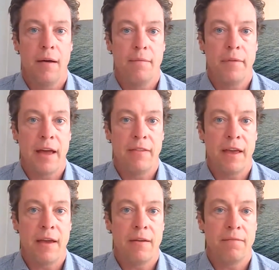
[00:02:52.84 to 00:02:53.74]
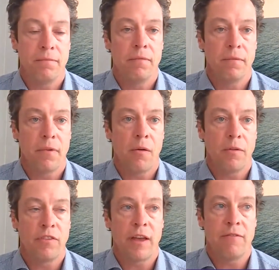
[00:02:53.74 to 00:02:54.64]
and they're,
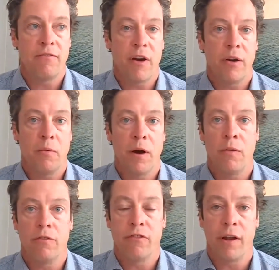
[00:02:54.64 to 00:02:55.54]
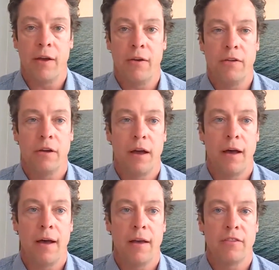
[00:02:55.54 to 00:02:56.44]
I would say, very well
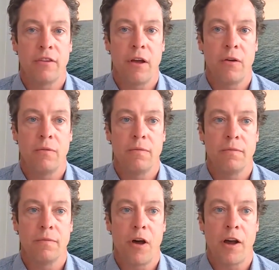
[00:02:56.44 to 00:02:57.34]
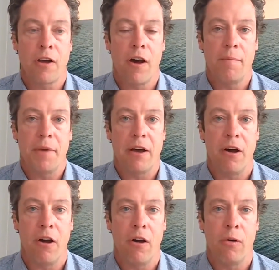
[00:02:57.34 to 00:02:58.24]
followed. So I
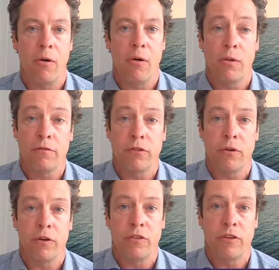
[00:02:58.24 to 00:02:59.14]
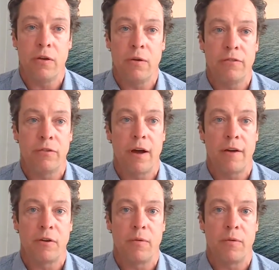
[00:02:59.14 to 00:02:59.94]
kind of be a hold on Fortescue